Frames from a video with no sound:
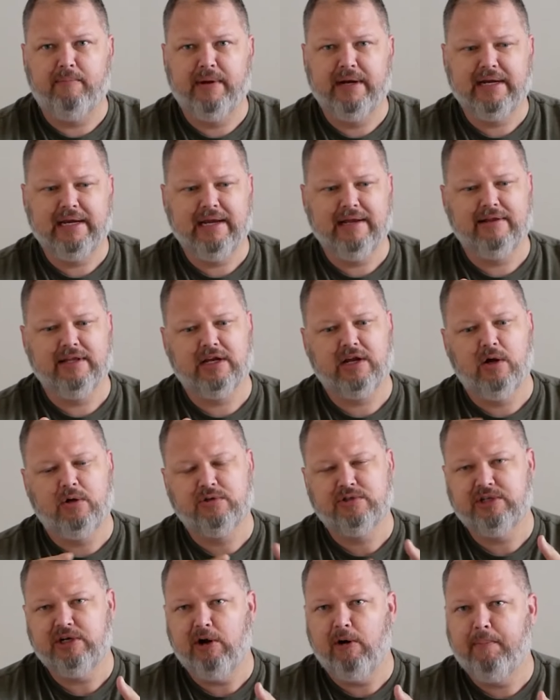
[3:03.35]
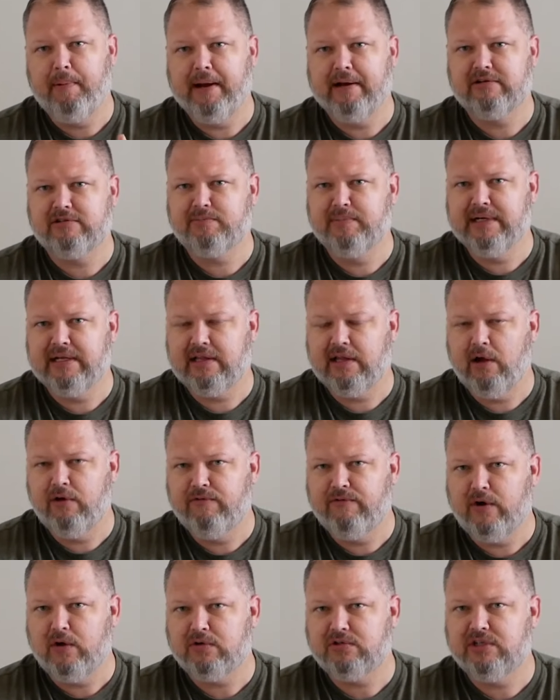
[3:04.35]
But again, the Goal Zero panels being low
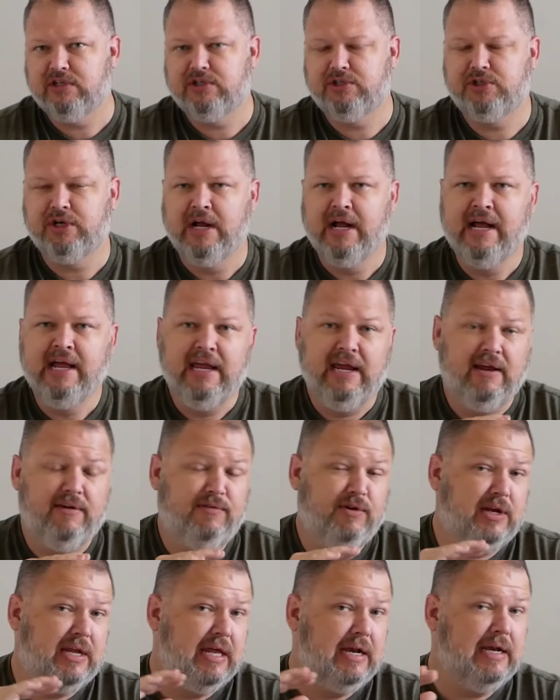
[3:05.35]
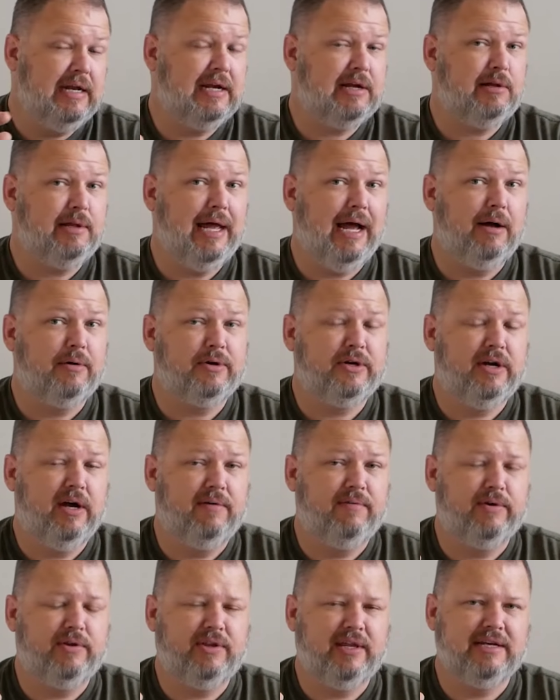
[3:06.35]
voltage, if you get any cloud
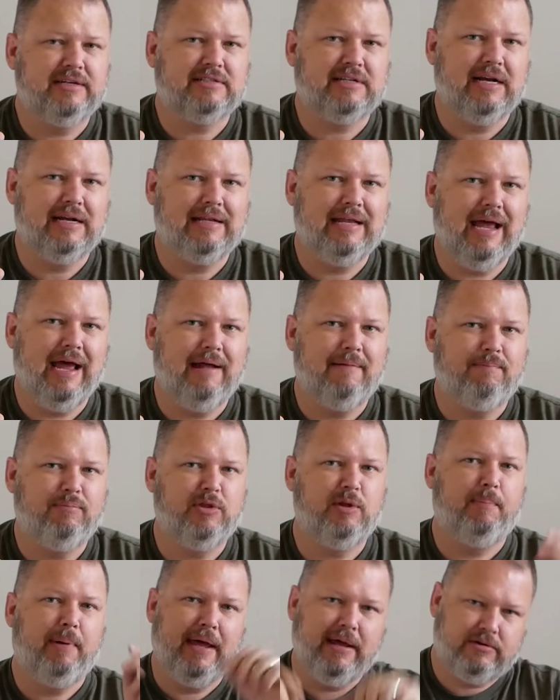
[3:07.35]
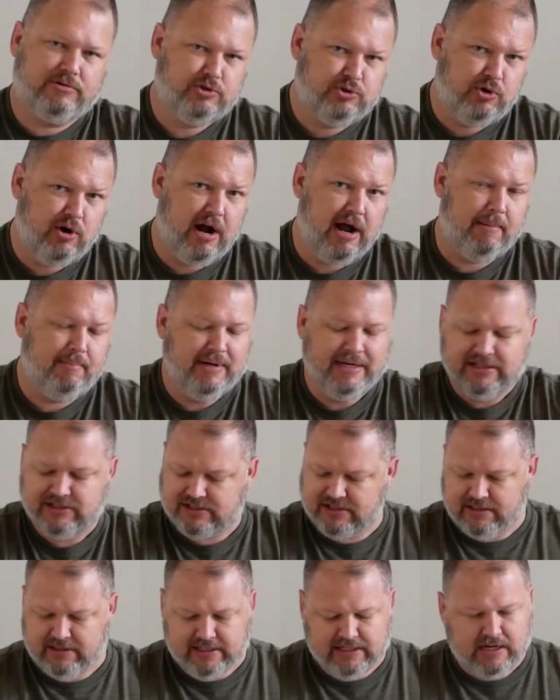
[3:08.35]
cover, things like that, the panels drop
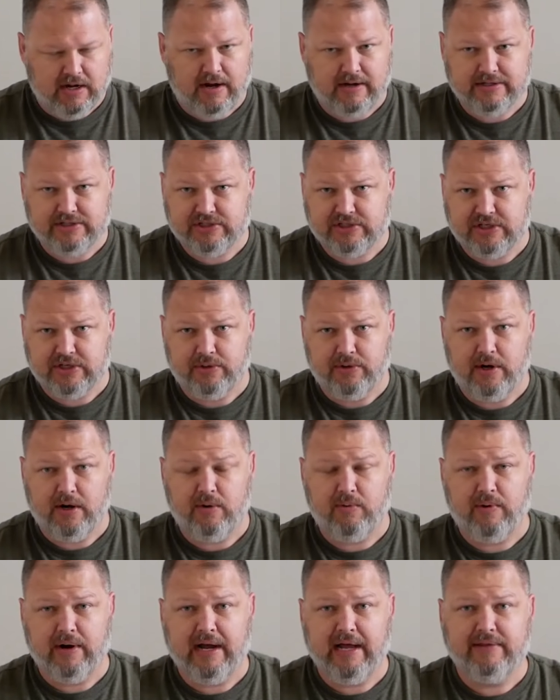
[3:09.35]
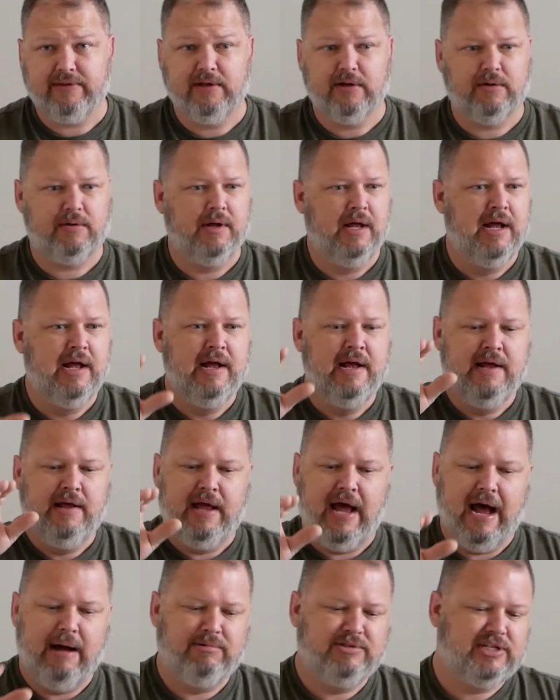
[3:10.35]
instantly, gone to zero, right?
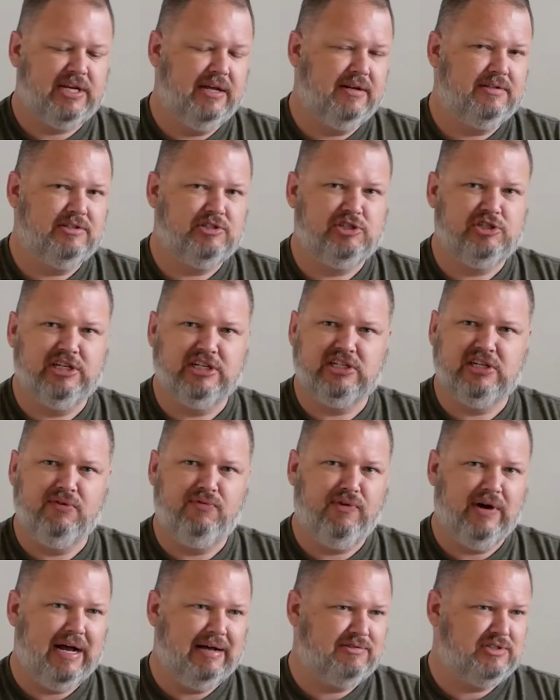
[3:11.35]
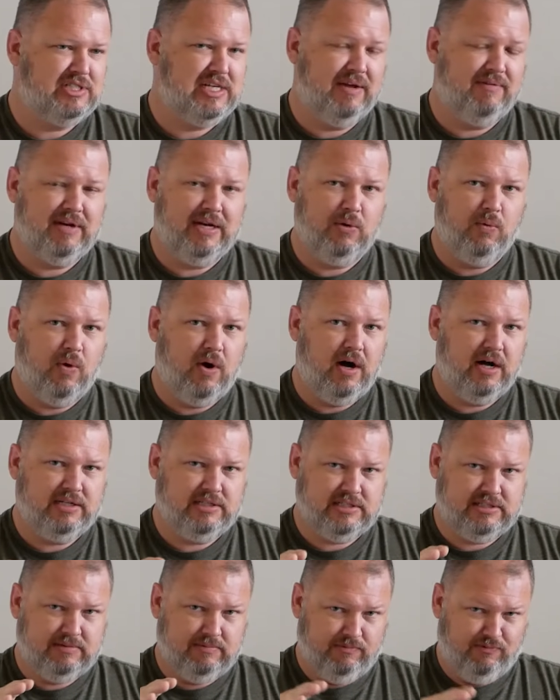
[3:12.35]
I was getting 65, 70
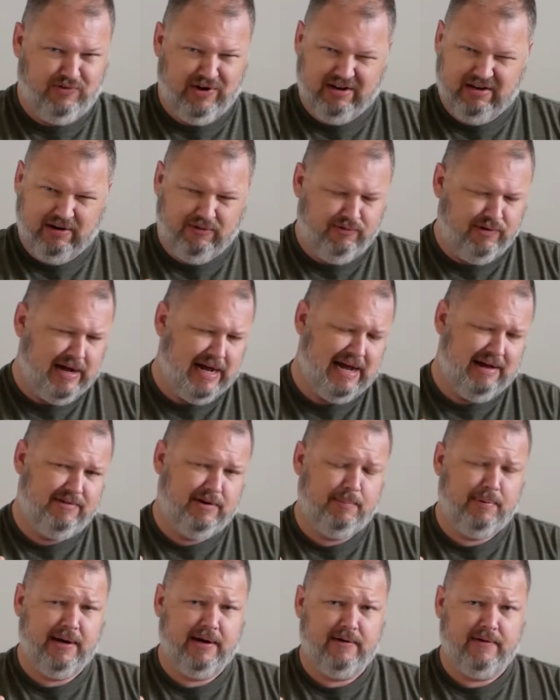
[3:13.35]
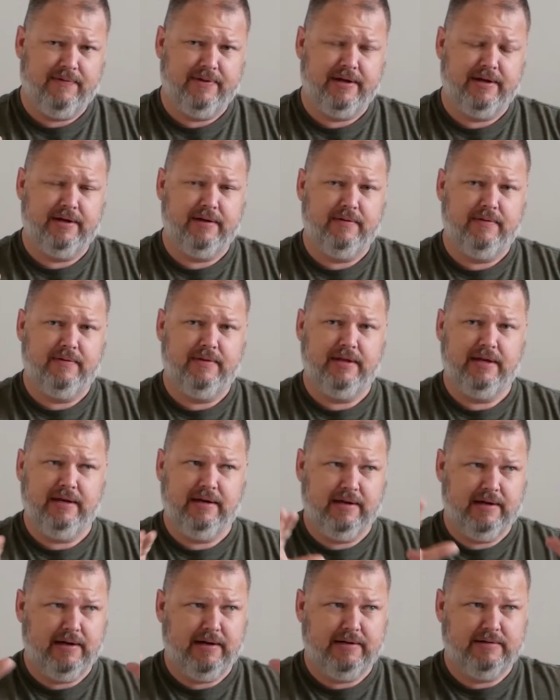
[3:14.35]
watts, 55, depending on
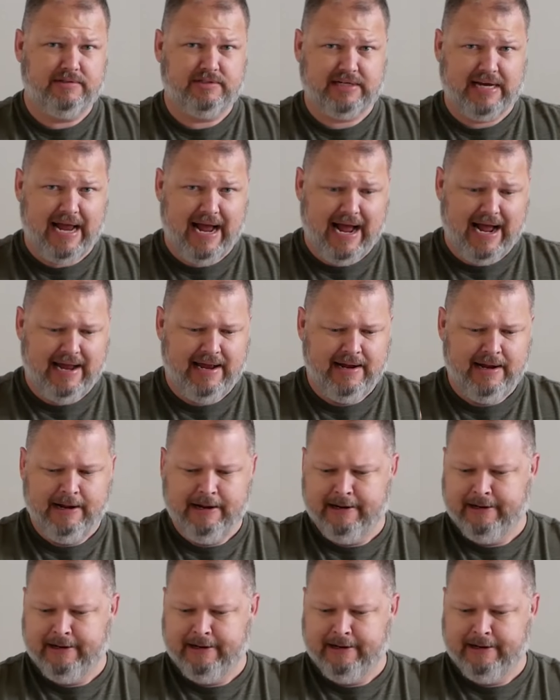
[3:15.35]
the sky.